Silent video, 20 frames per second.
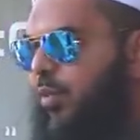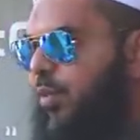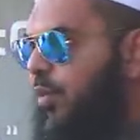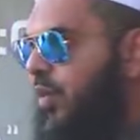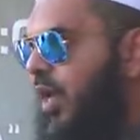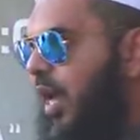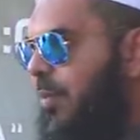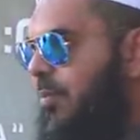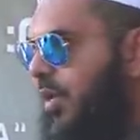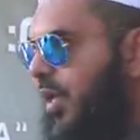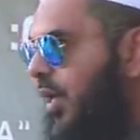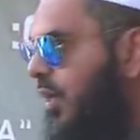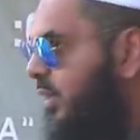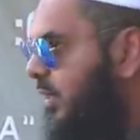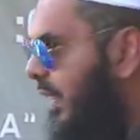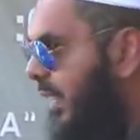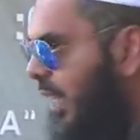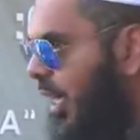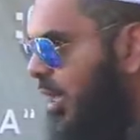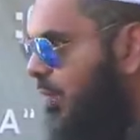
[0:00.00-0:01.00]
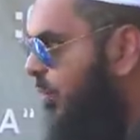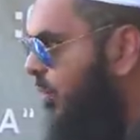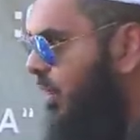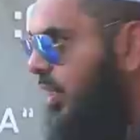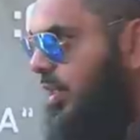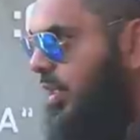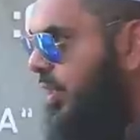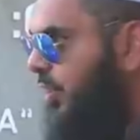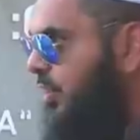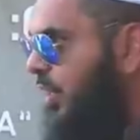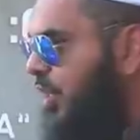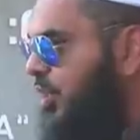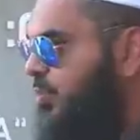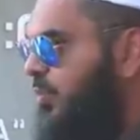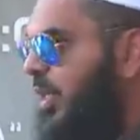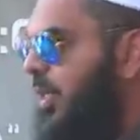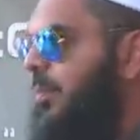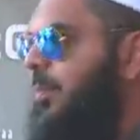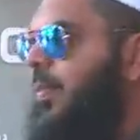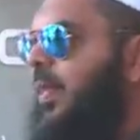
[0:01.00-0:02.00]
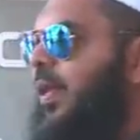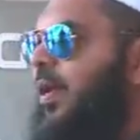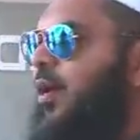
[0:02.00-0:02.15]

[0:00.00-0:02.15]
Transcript: We will not be held accountable to the day of judgment.